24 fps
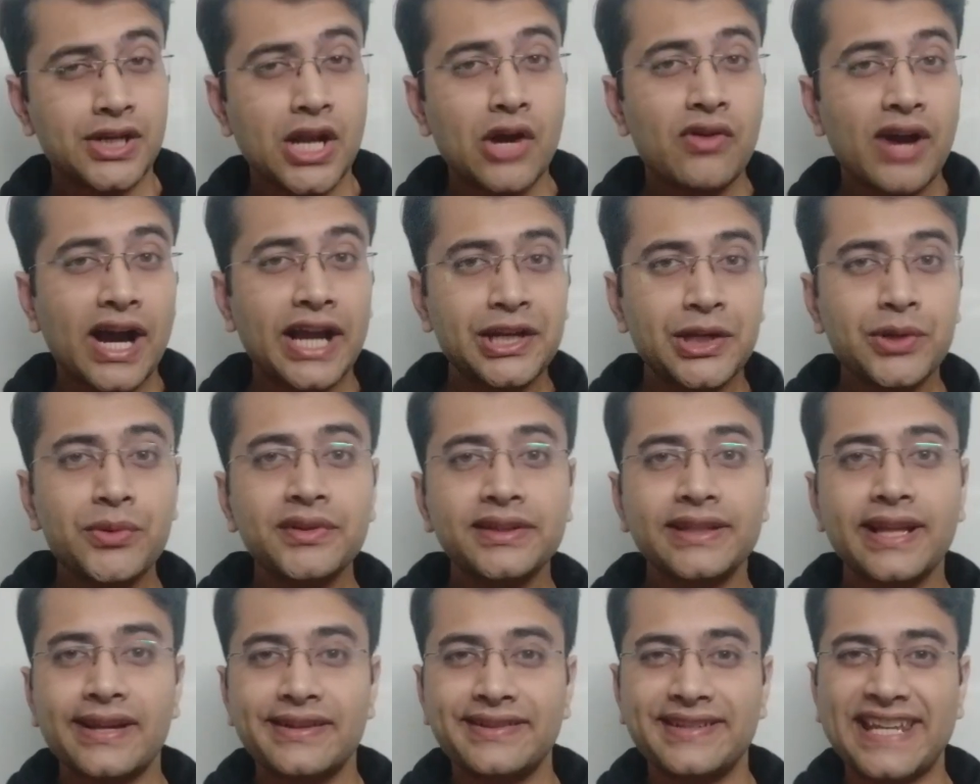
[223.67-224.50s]
Now, I
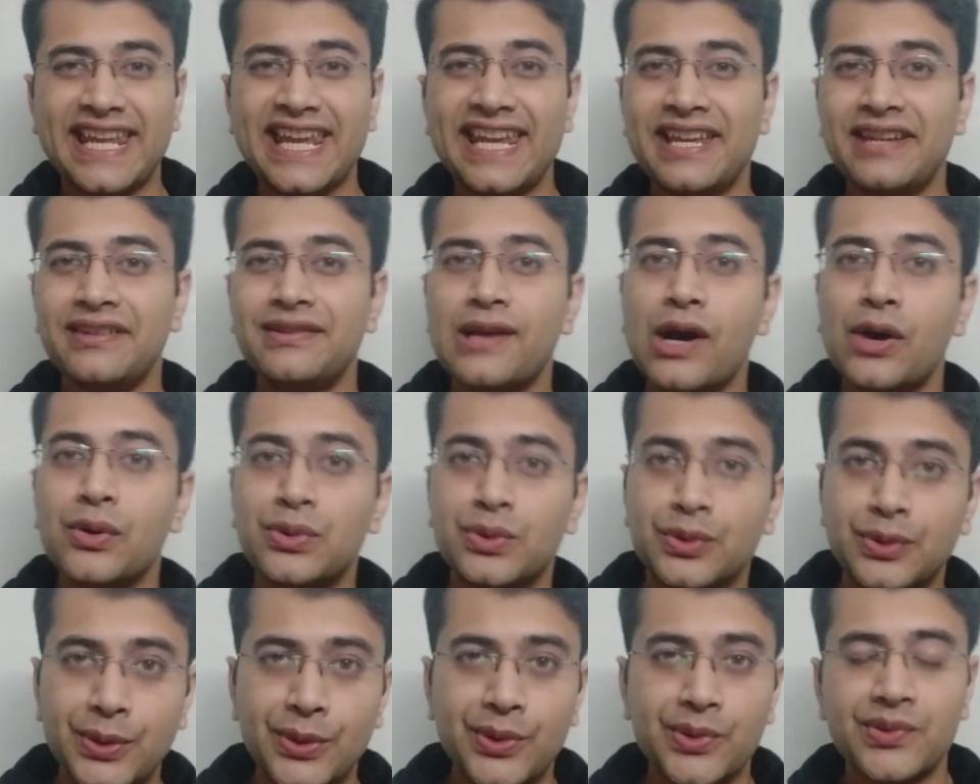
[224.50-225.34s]
know that taking
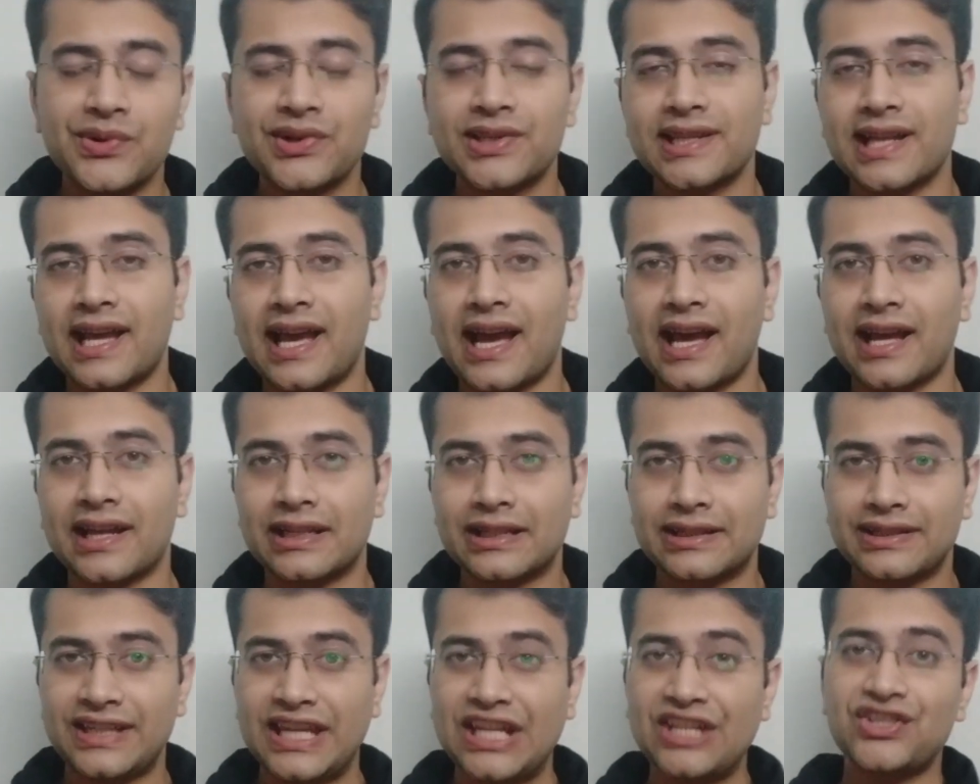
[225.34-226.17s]
down notes
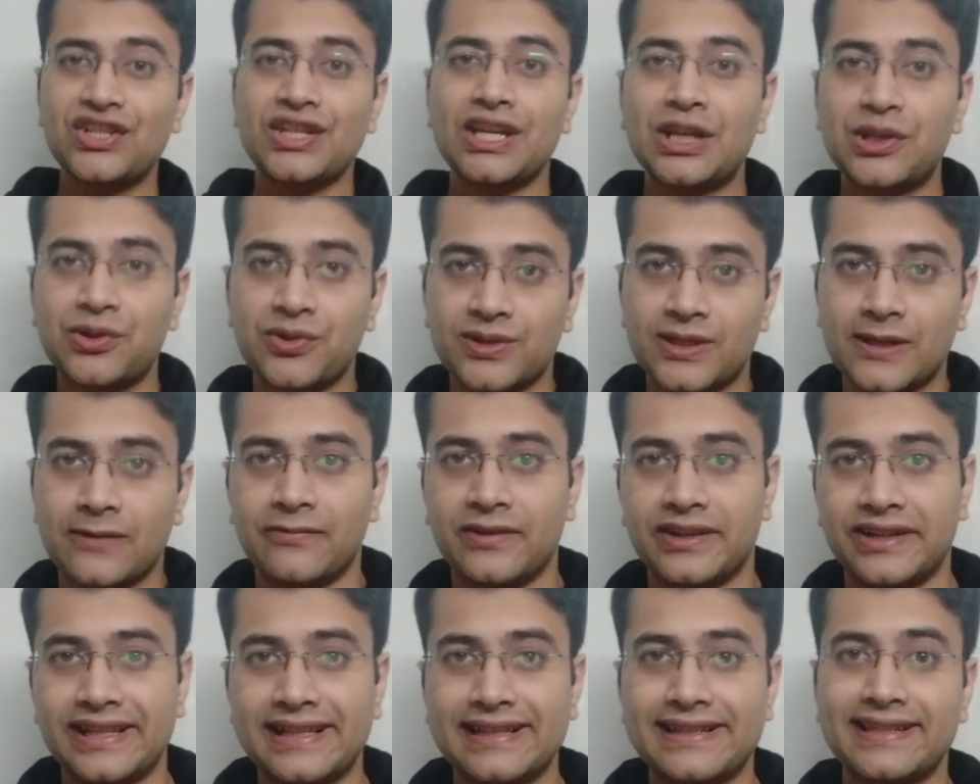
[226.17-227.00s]
and teaching it to
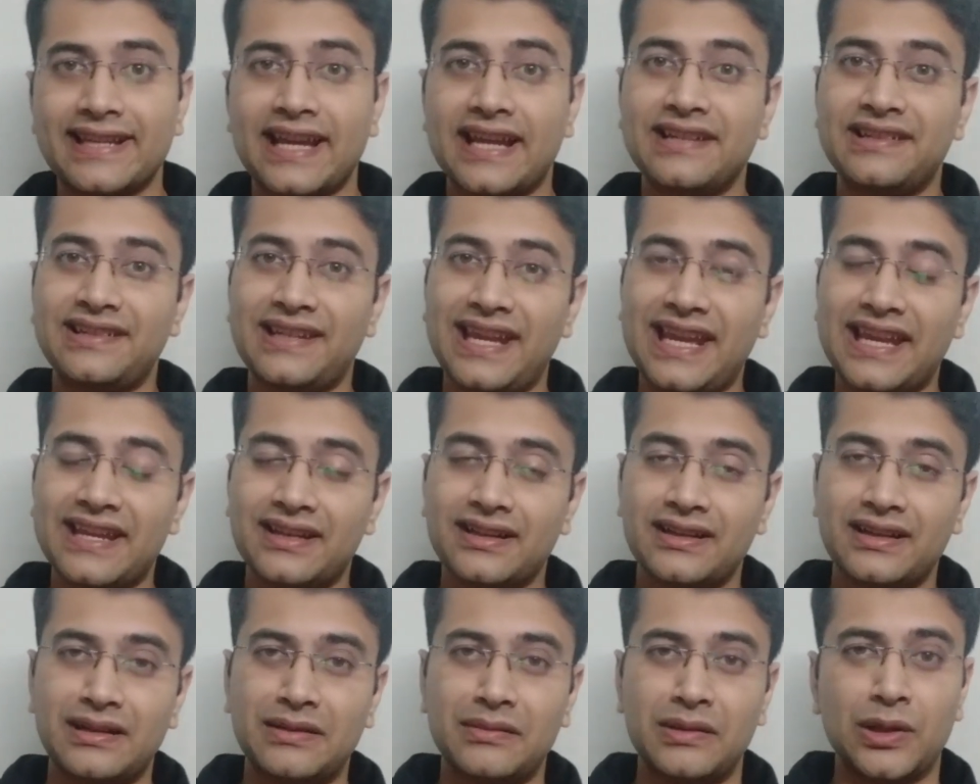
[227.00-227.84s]
someone else can
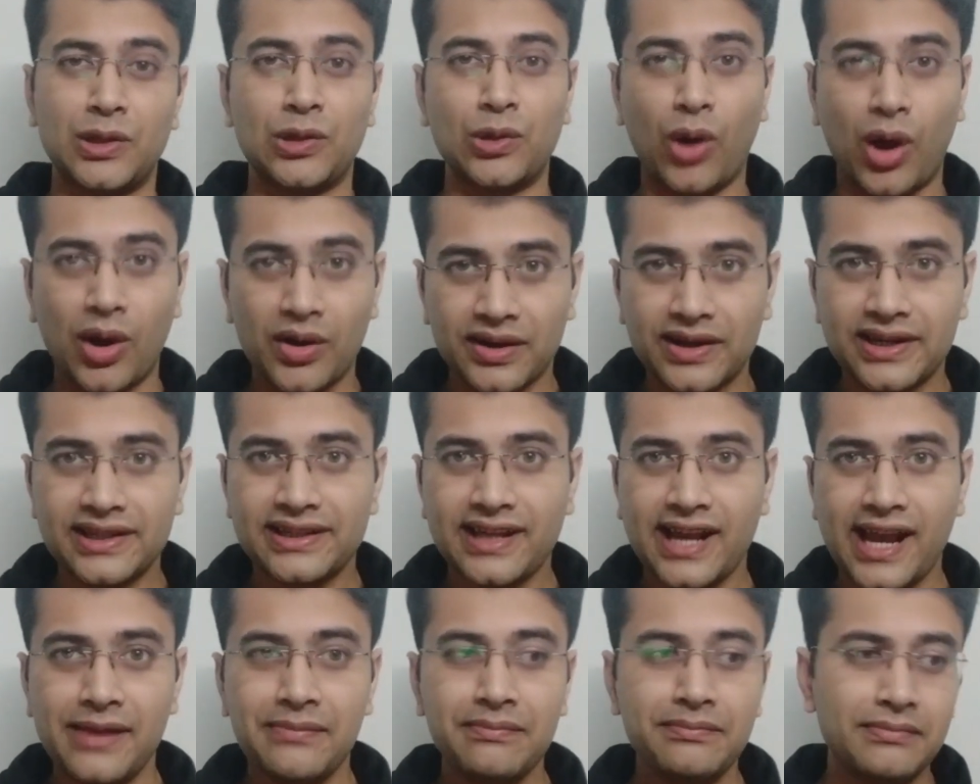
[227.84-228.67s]
take longer
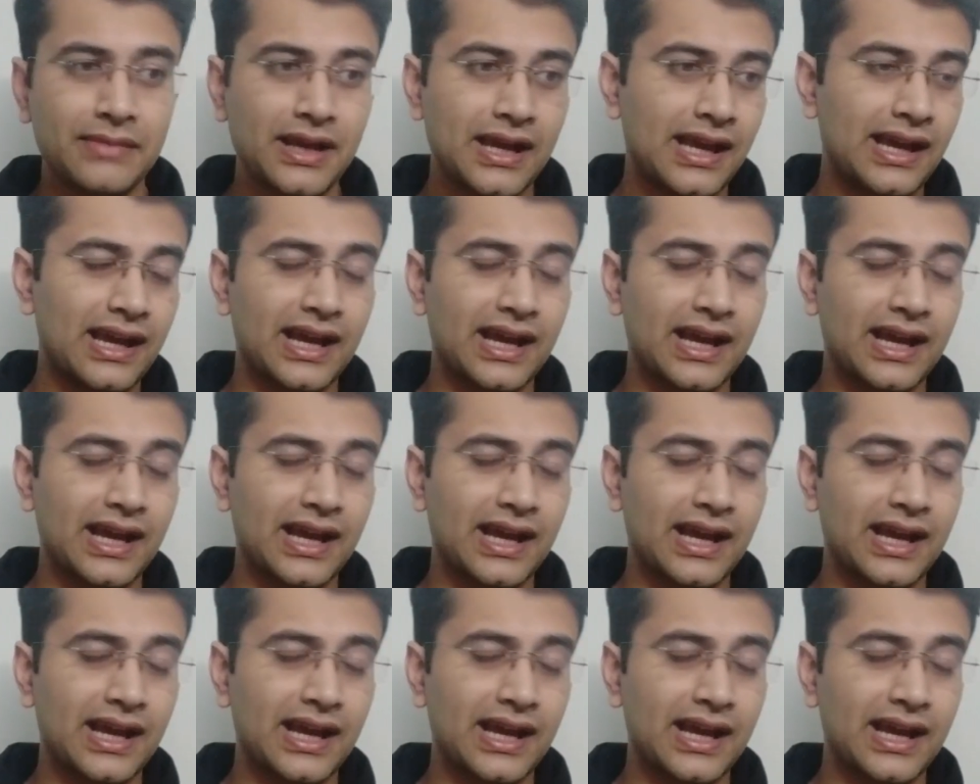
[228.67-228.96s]
time,